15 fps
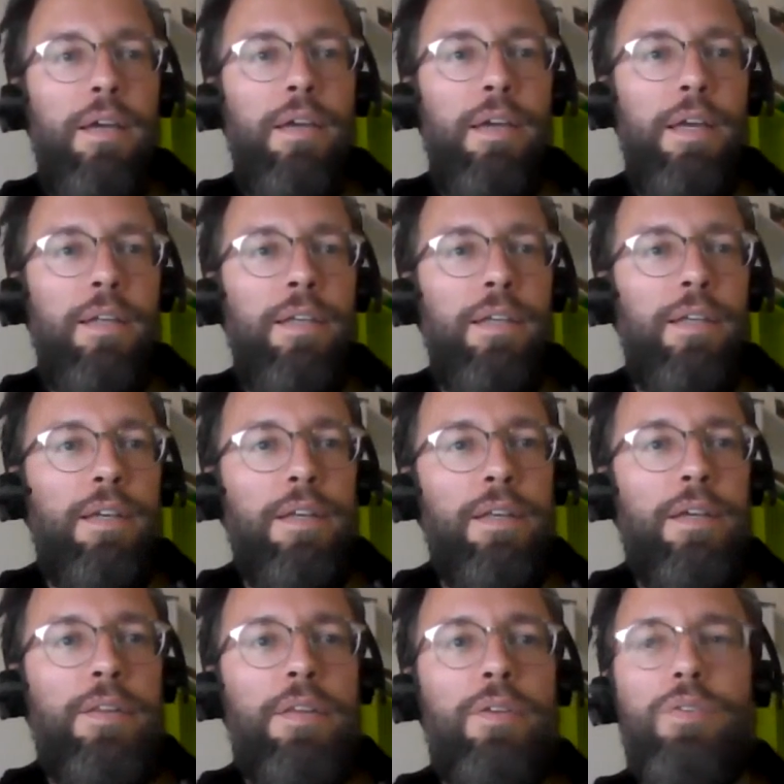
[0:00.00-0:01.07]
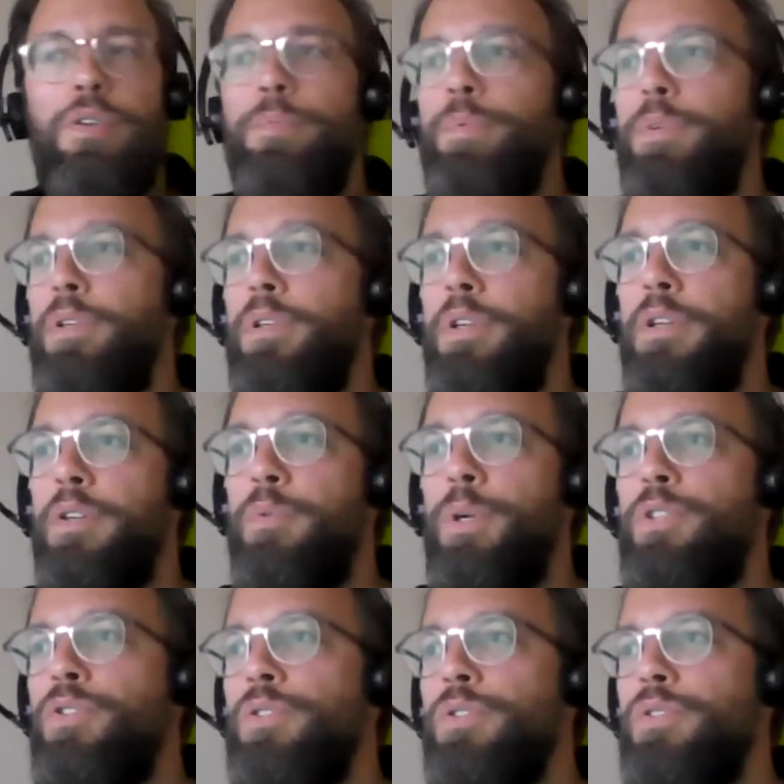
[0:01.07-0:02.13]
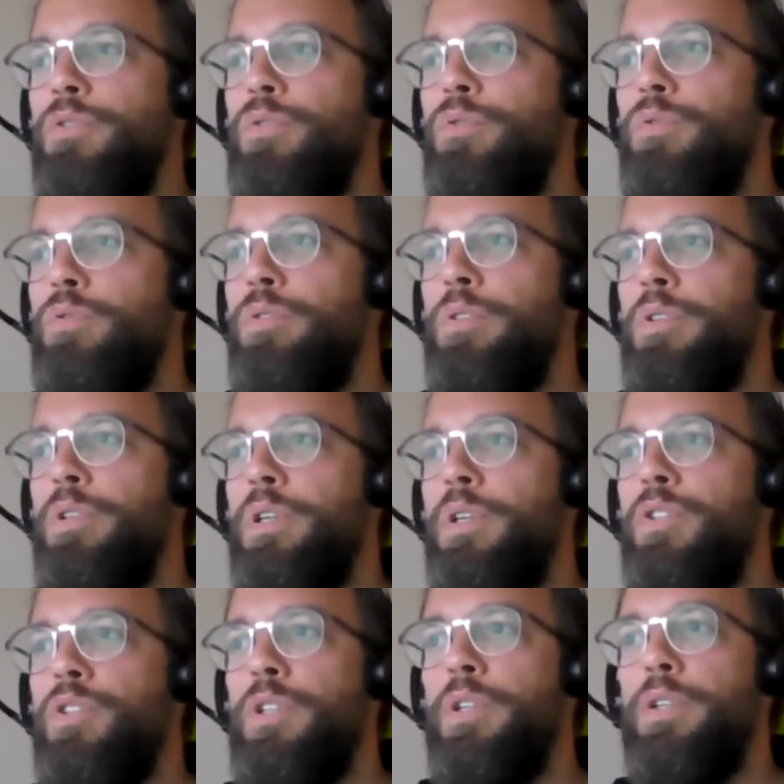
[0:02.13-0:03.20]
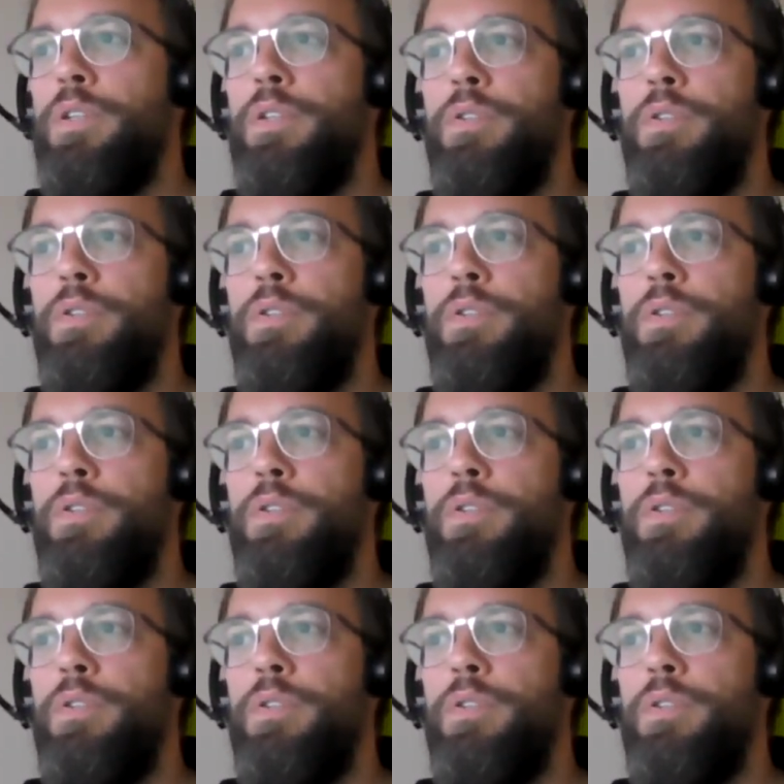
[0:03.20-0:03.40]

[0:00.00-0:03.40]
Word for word: Any any other topic uh, questions to uh, Hashad